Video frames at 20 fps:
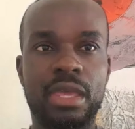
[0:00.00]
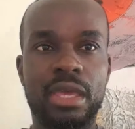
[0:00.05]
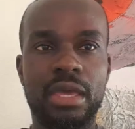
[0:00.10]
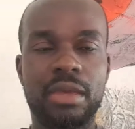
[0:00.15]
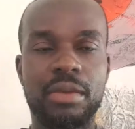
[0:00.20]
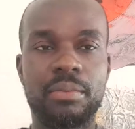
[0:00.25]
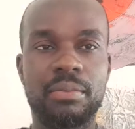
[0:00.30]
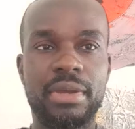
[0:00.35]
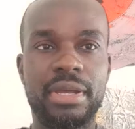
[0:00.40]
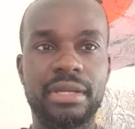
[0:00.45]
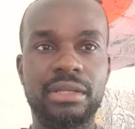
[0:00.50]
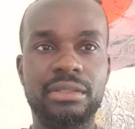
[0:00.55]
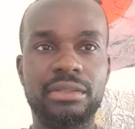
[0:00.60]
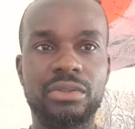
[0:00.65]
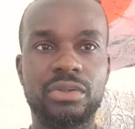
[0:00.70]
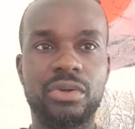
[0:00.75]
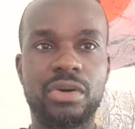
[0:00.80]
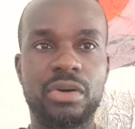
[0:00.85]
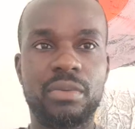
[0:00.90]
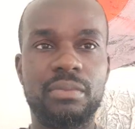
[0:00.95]

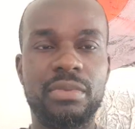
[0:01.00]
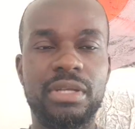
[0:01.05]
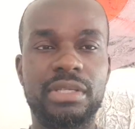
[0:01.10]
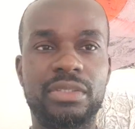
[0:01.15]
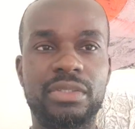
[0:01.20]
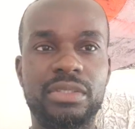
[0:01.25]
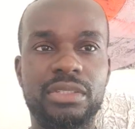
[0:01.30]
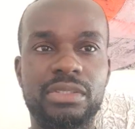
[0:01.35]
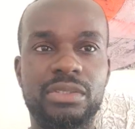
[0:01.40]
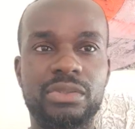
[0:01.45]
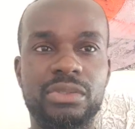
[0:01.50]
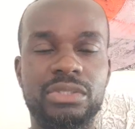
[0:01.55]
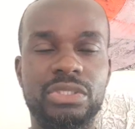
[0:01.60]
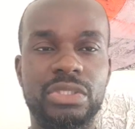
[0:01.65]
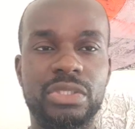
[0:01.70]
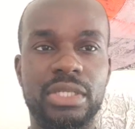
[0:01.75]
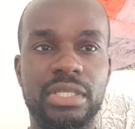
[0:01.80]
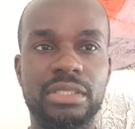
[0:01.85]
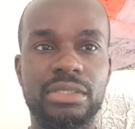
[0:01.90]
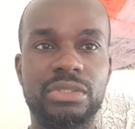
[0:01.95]
Amen. God bless you as you
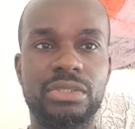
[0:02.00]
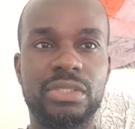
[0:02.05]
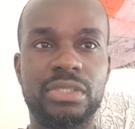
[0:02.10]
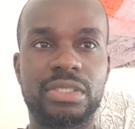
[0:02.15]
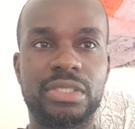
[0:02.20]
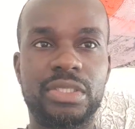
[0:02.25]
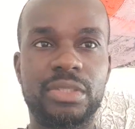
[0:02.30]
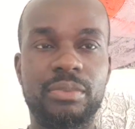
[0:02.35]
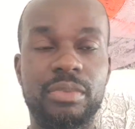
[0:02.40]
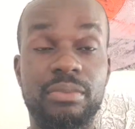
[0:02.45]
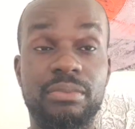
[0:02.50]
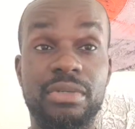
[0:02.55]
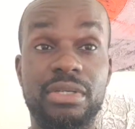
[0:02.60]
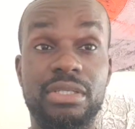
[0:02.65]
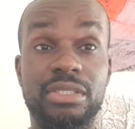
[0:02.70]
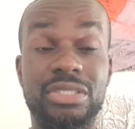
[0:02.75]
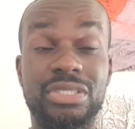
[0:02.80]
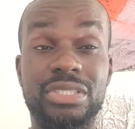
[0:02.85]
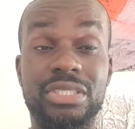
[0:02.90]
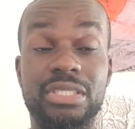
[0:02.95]
join. Just remember
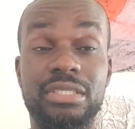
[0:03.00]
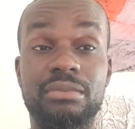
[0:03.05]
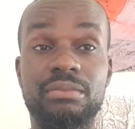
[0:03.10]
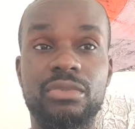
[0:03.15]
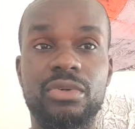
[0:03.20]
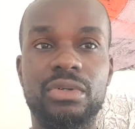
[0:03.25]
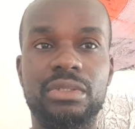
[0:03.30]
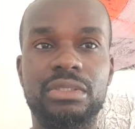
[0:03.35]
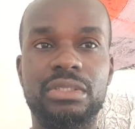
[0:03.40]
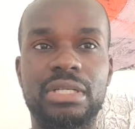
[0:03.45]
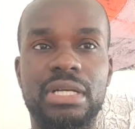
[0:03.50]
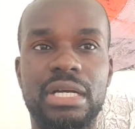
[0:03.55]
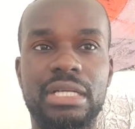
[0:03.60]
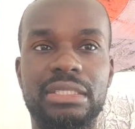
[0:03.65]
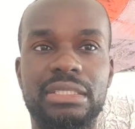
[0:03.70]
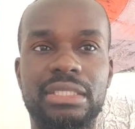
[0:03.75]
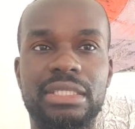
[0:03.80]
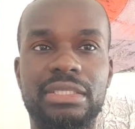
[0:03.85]
to share the broadcast.